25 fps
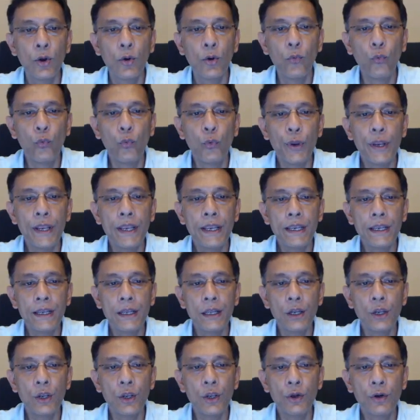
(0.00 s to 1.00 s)
we
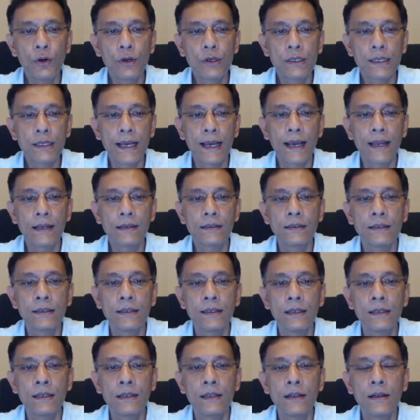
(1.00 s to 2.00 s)
looked at
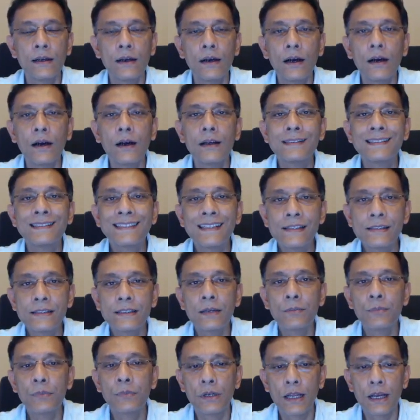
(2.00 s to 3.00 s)
a
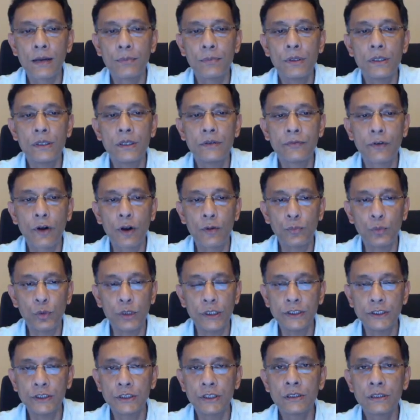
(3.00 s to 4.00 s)
system reliability
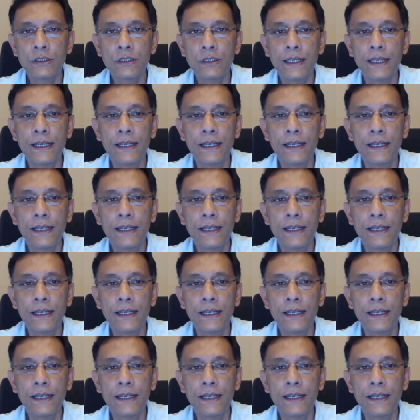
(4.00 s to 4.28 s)
formulation